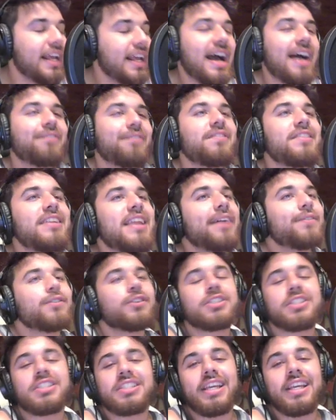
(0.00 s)
I've
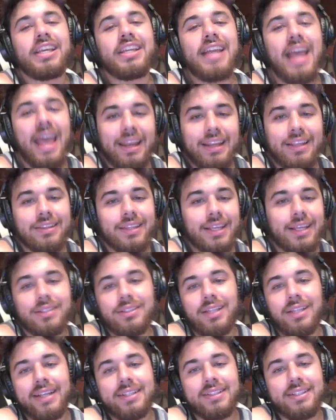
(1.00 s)
never seen
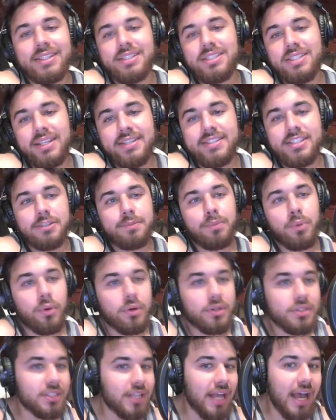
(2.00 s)
anything like this in
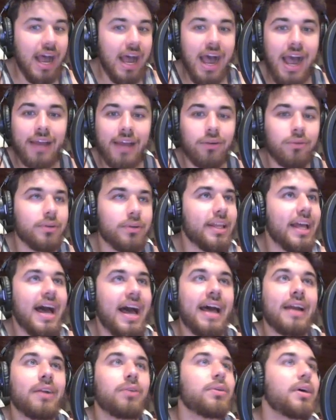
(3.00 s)
sports. I
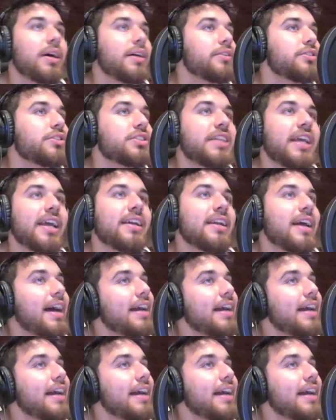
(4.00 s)
don't understand.